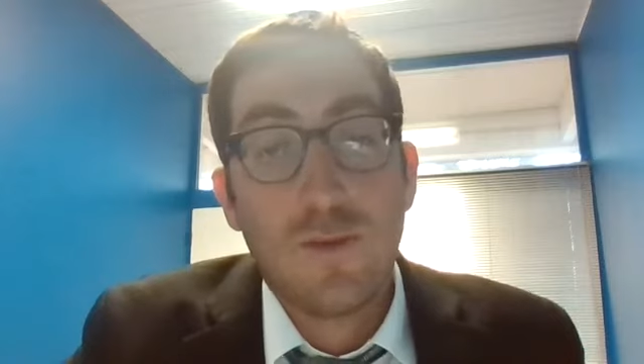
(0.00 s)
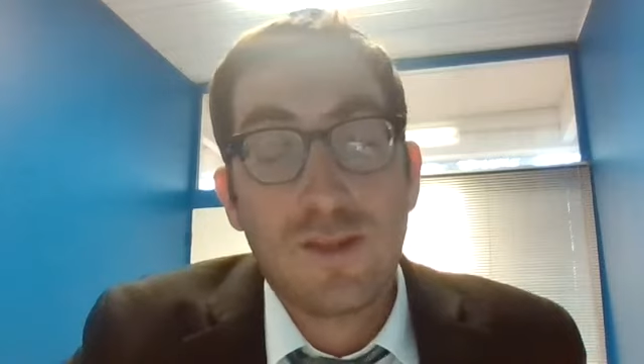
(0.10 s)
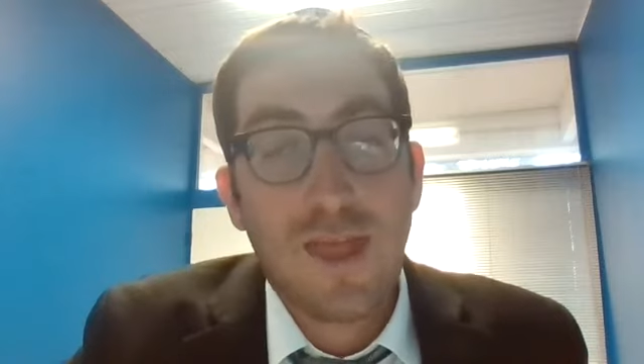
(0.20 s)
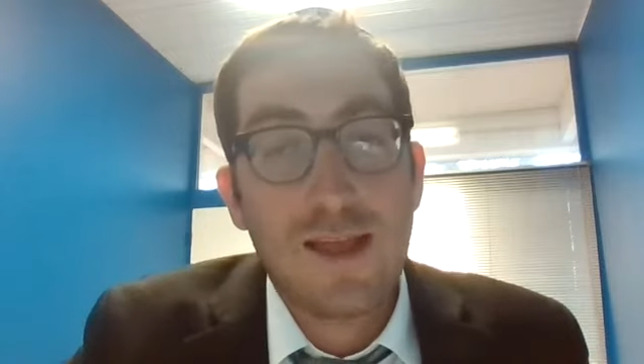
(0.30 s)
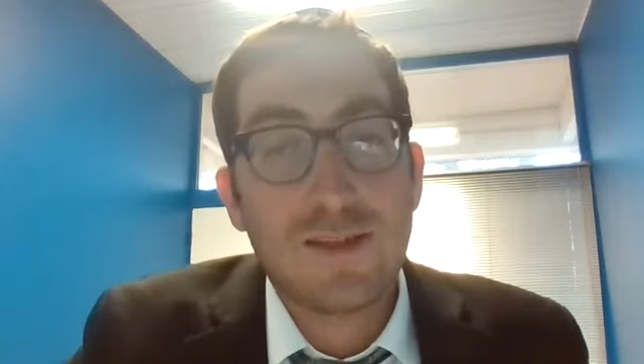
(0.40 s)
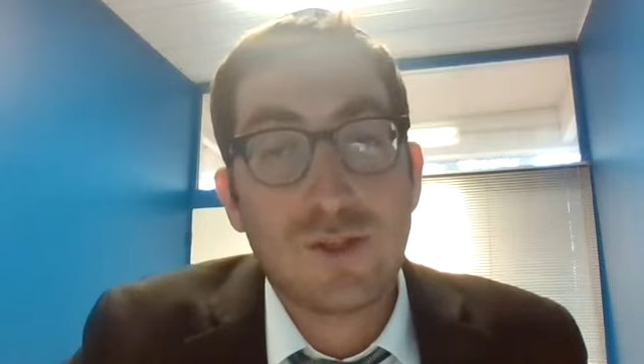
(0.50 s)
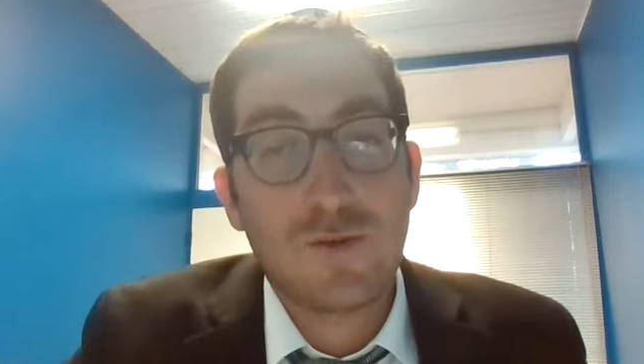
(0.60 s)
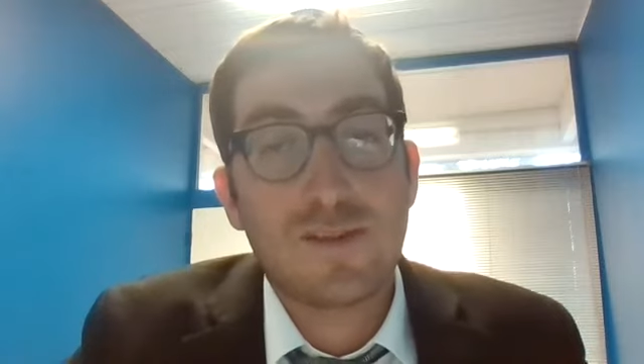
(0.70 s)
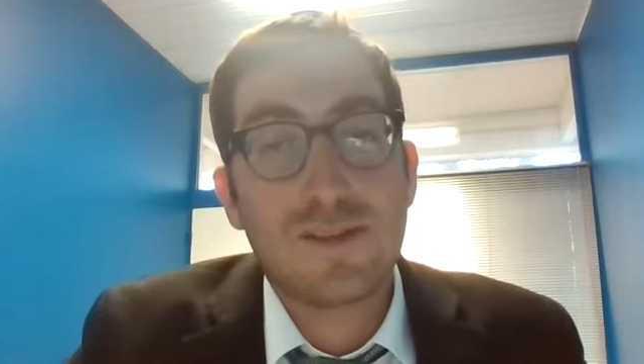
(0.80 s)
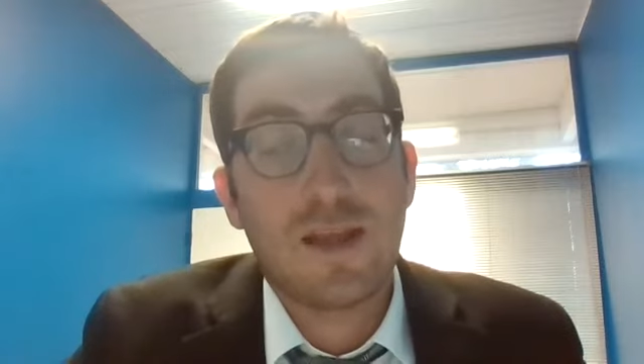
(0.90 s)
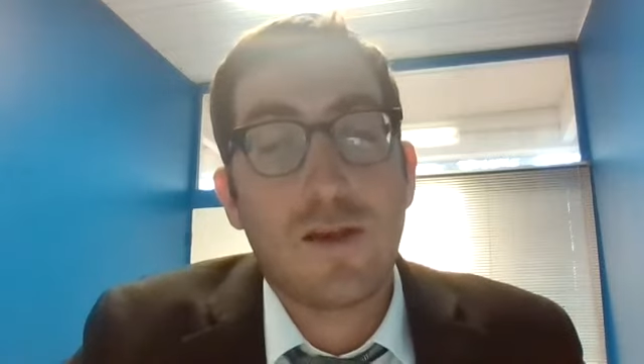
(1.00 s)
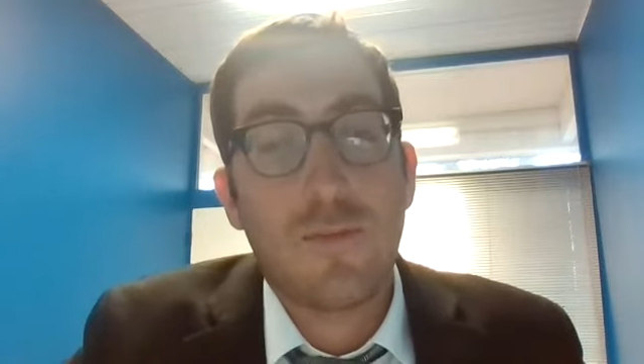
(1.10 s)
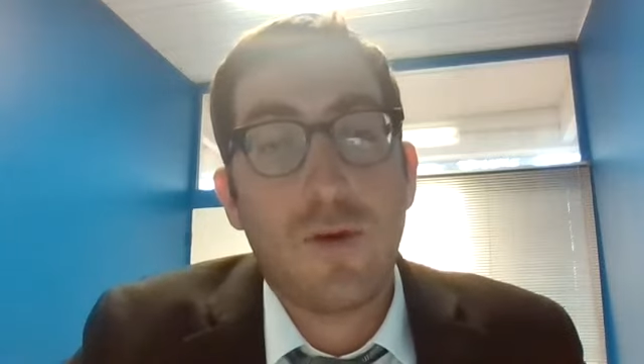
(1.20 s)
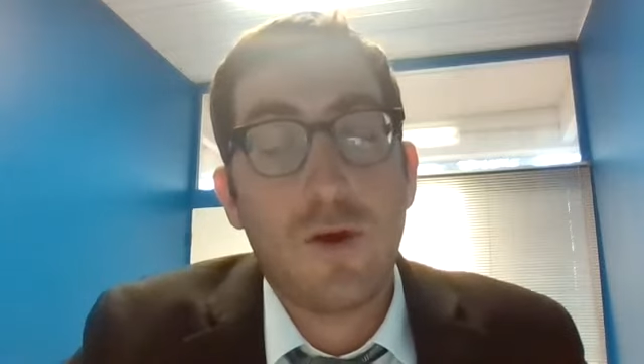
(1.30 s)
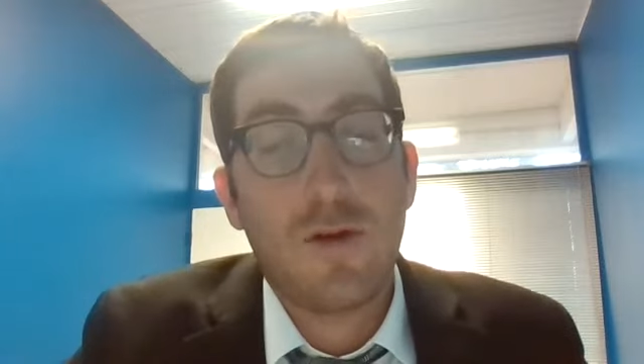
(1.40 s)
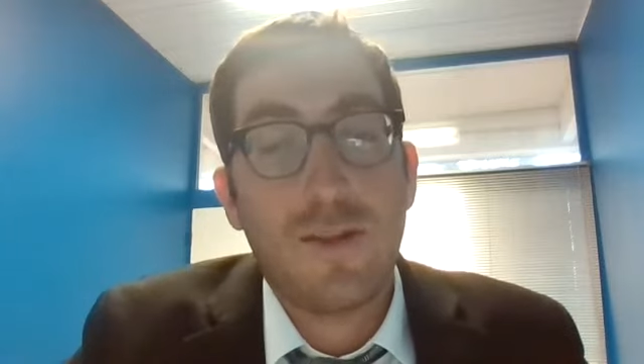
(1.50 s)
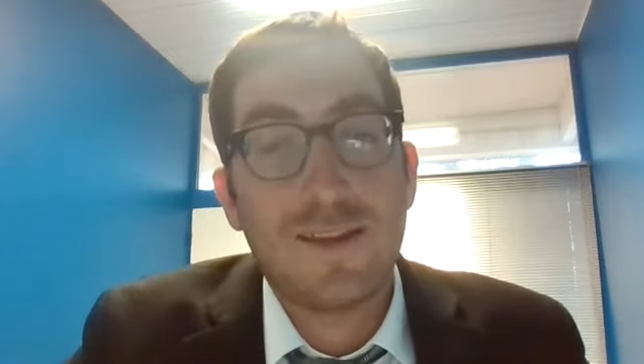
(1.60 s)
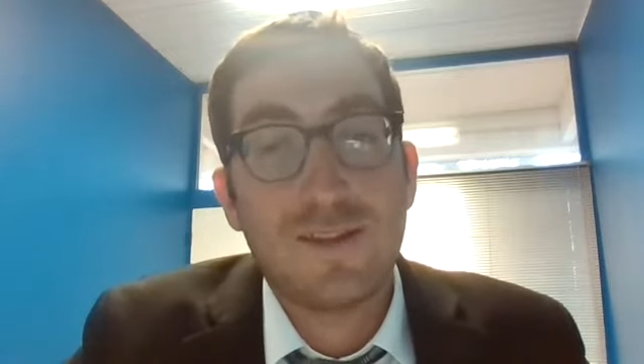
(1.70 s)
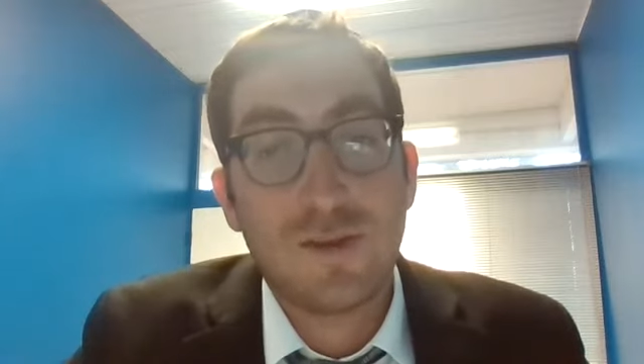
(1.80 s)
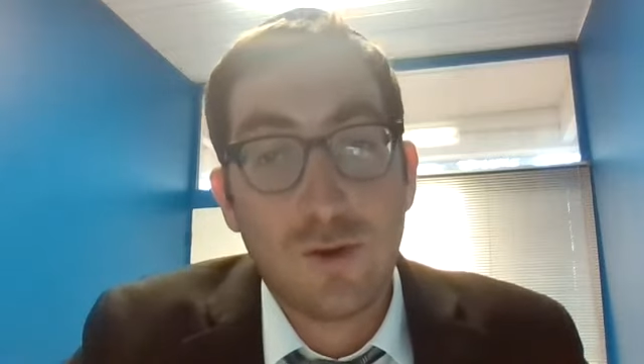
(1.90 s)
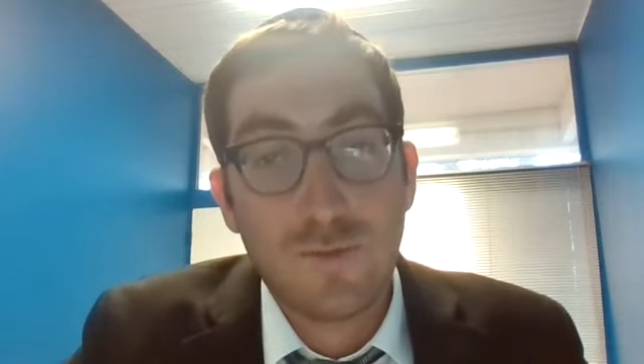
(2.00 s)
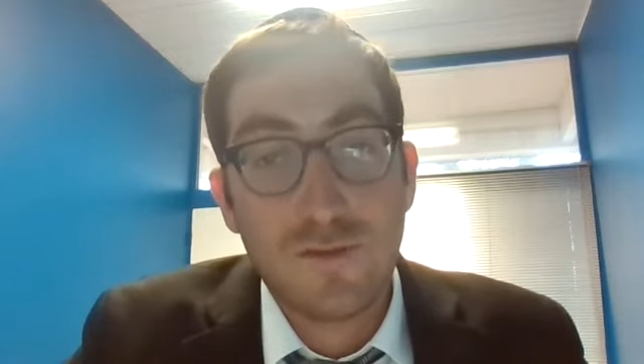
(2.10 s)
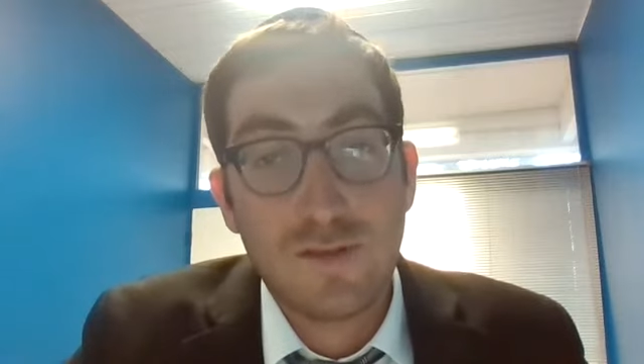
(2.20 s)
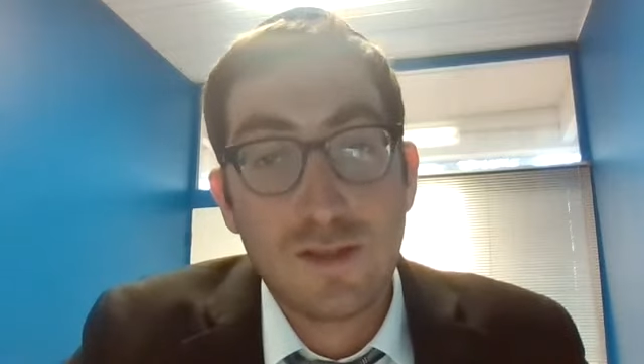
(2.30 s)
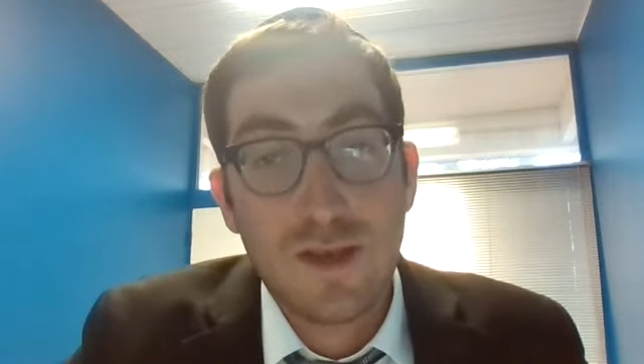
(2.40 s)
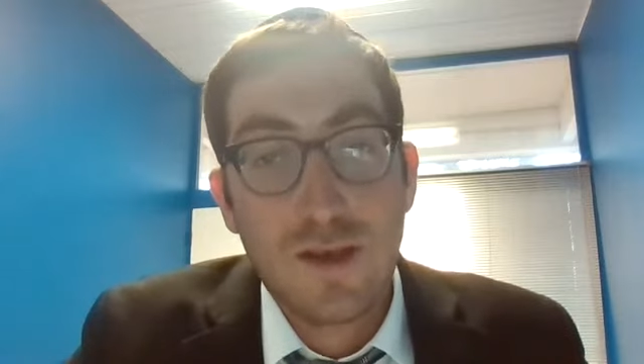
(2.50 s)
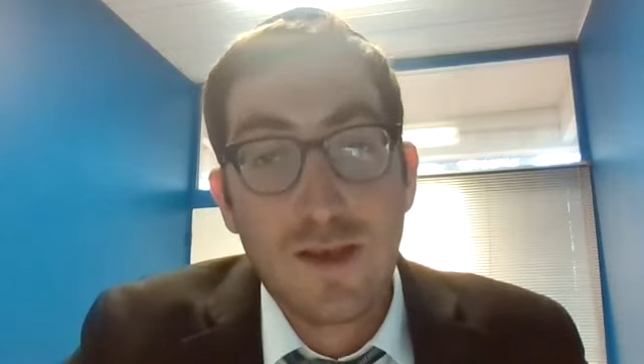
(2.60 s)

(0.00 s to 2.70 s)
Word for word: but that serves as a kapara, that serves